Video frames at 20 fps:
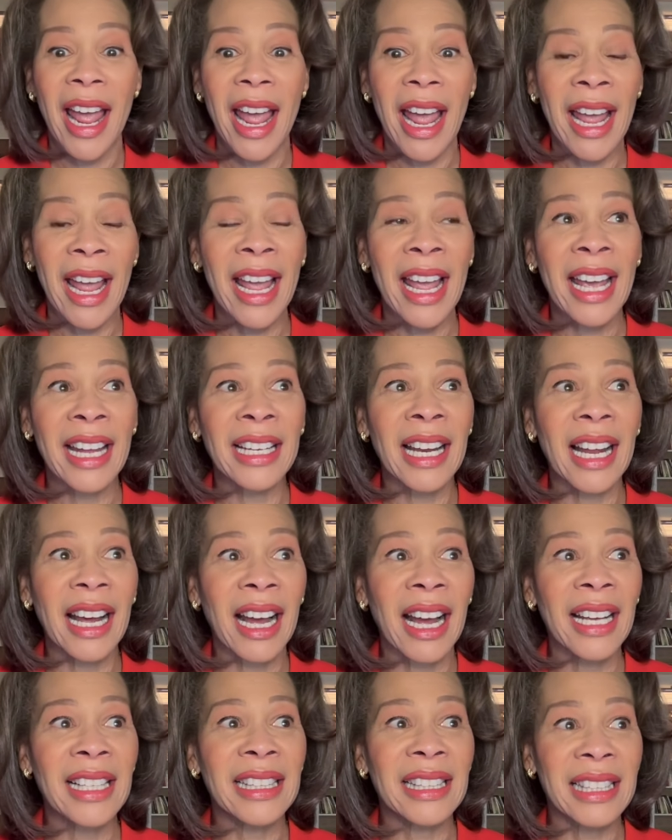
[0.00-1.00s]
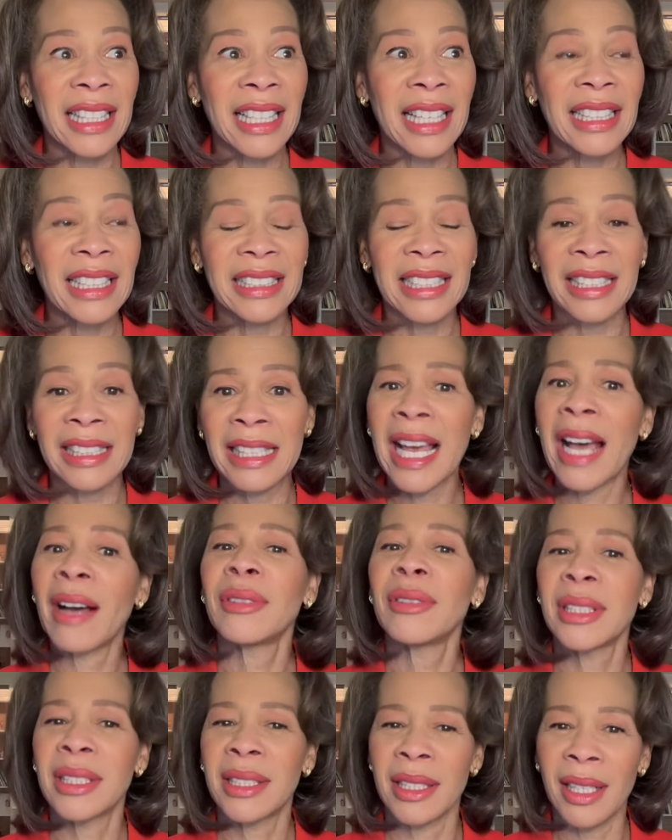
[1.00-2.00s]
And I think that
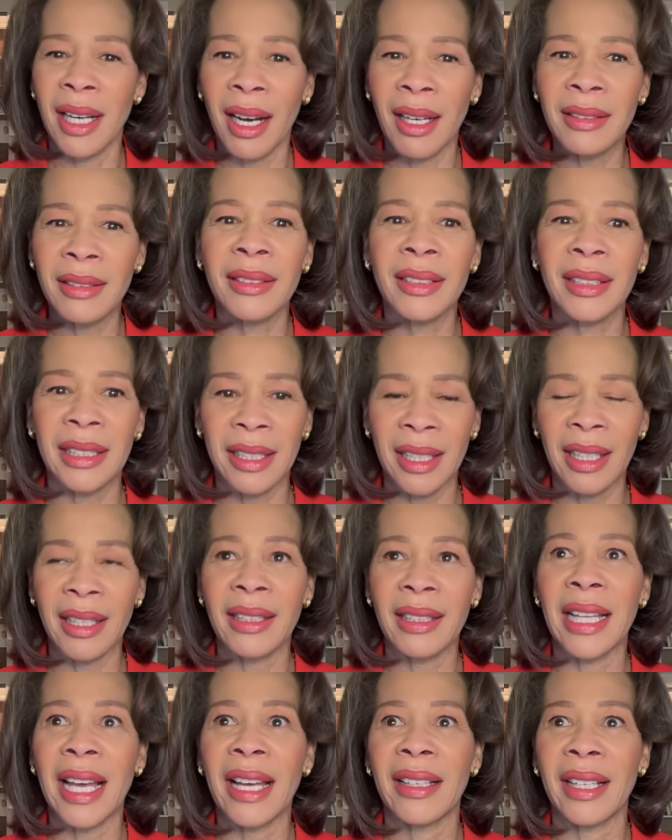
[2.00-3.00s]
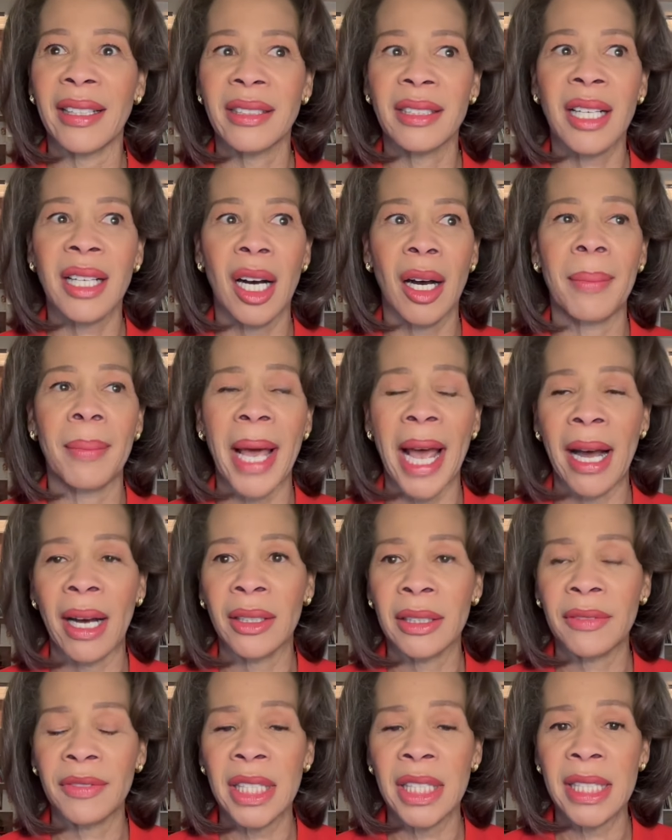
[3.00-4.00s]
was the other thing that has come out
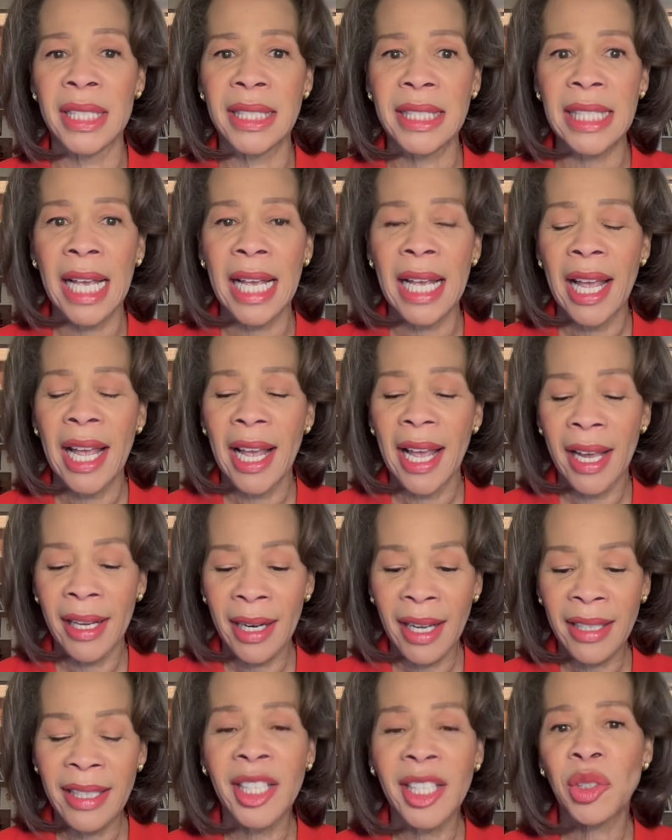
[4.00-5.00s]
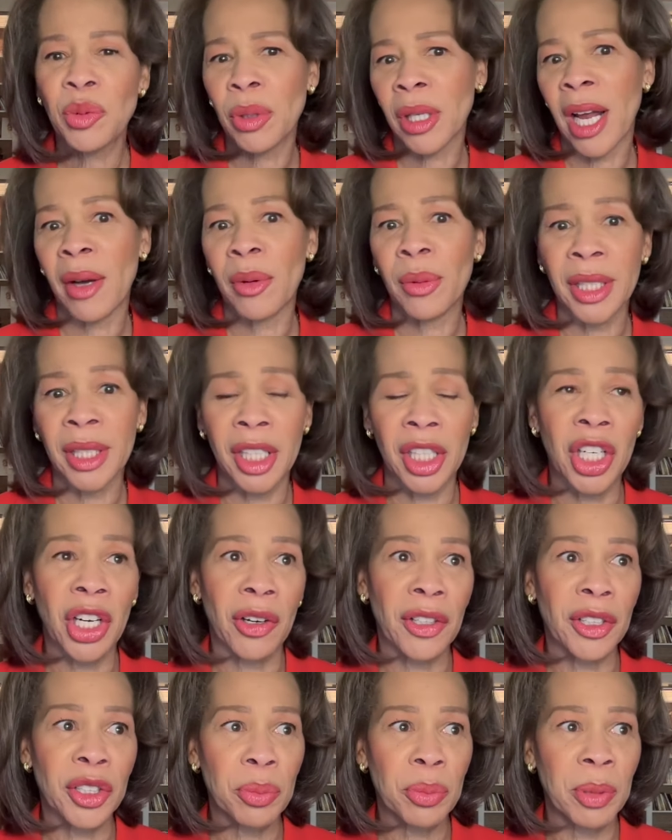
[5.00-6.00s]
of this. And I guess what I would
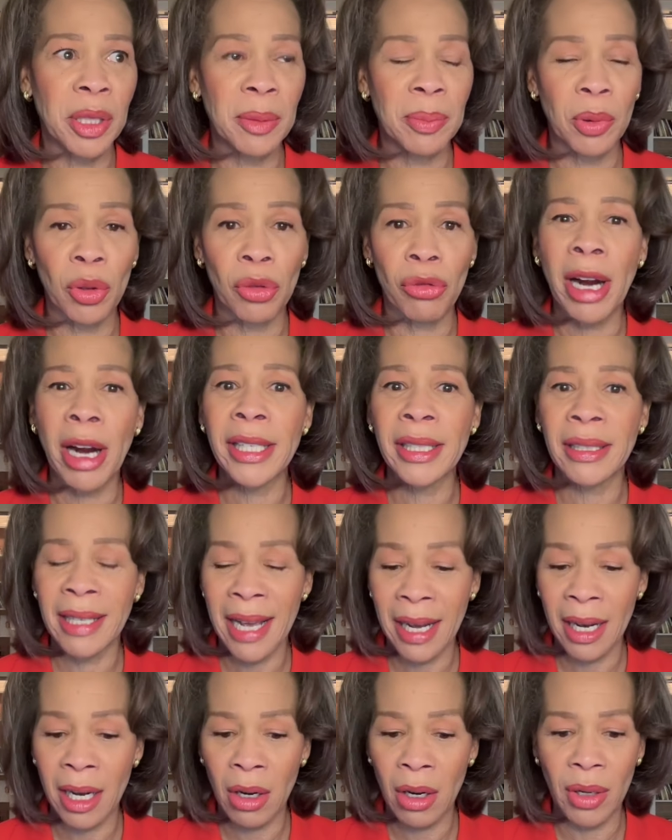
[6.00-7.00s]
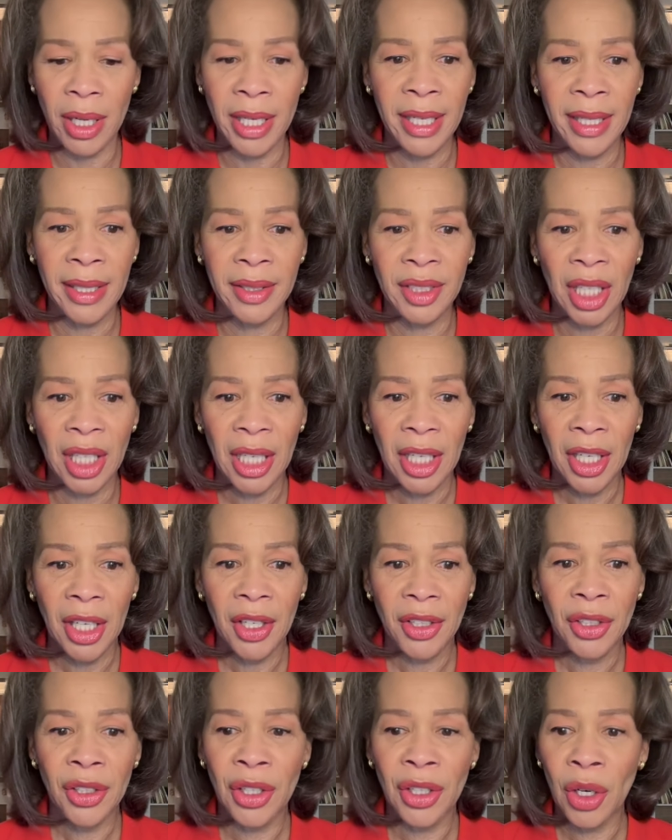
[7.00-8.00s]
encourage people right now is,
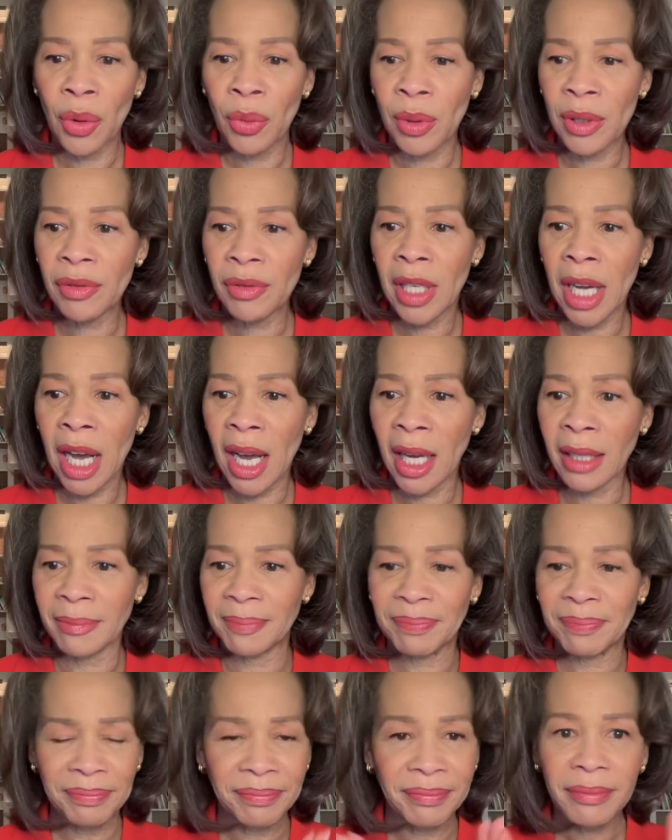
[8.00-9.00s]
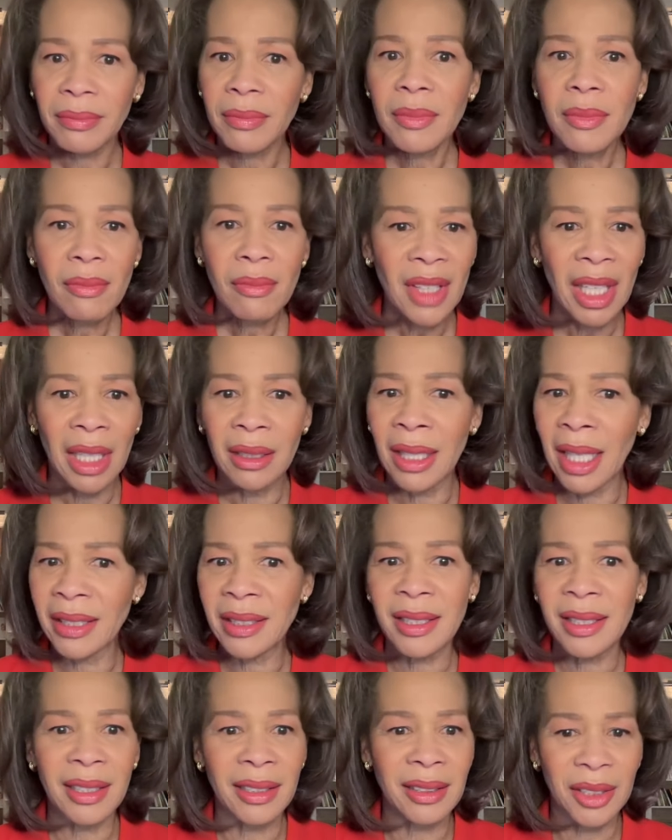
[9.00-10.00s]
we've got less
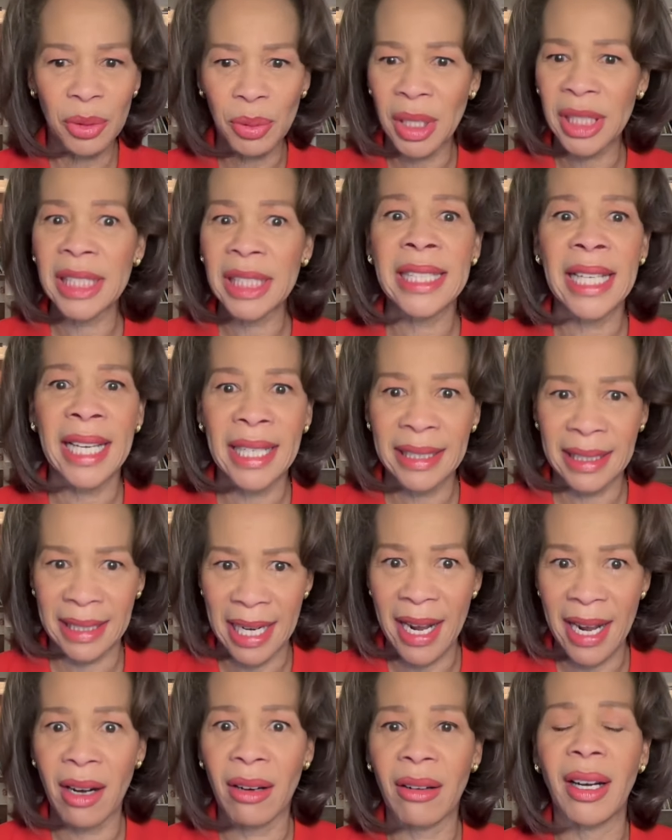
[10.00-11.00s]
than 20 days now